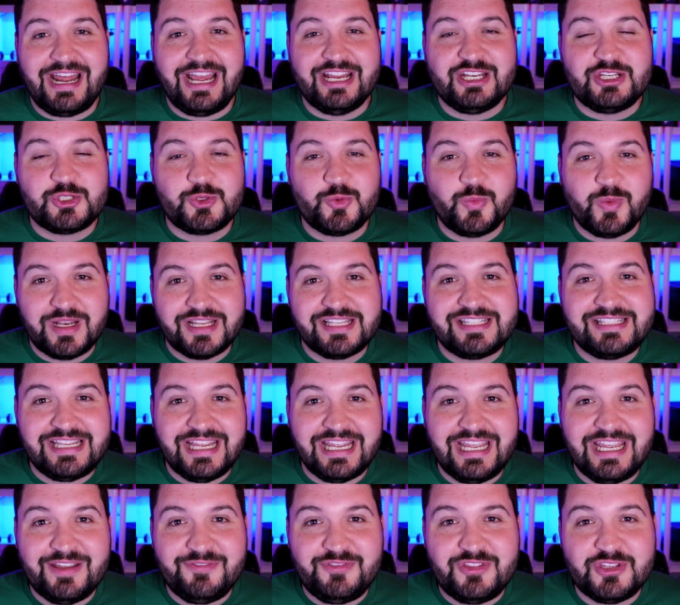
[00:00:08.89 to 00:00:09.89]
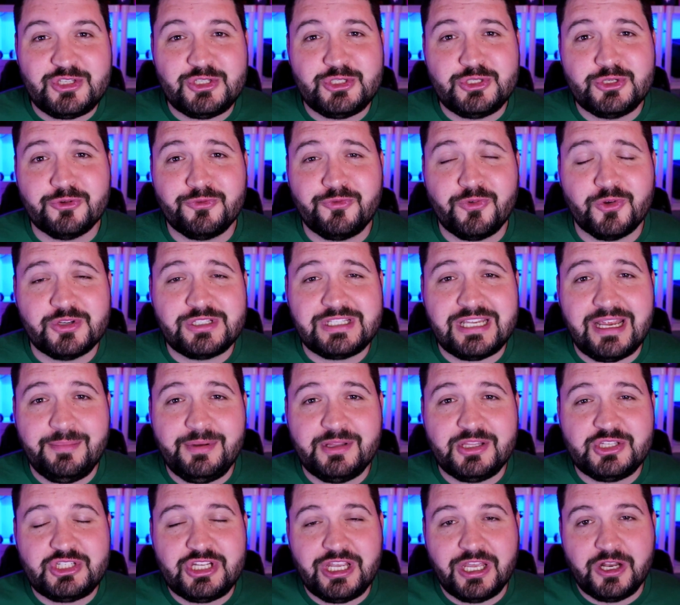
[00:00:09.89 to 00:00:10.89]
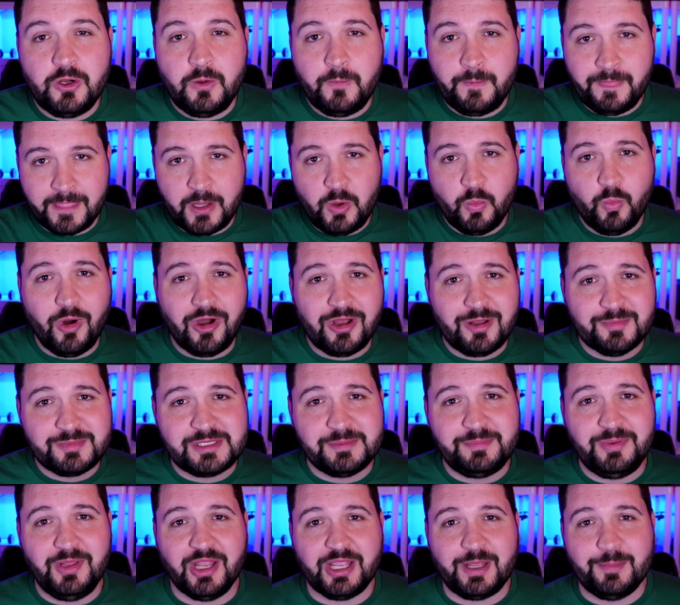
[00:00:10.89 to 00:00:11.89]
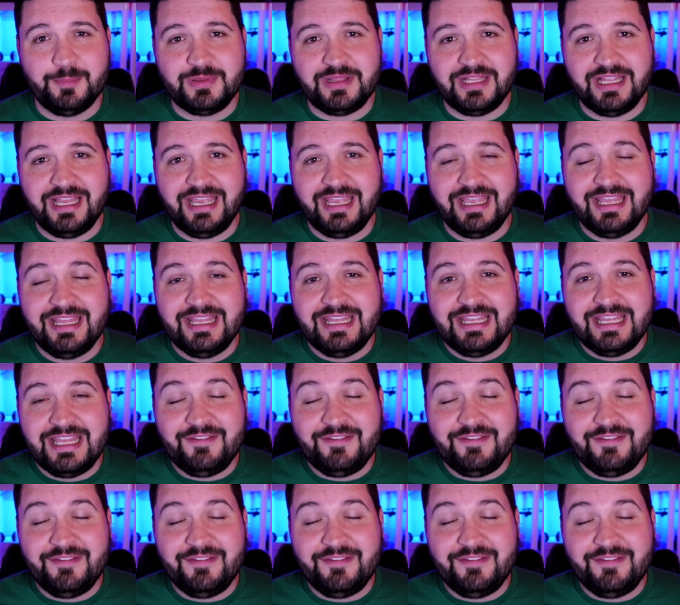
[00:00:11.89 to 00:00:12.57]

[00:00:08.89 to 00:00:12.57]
I just want to say, if this is your first time to the channel, welcome to Plug and Play.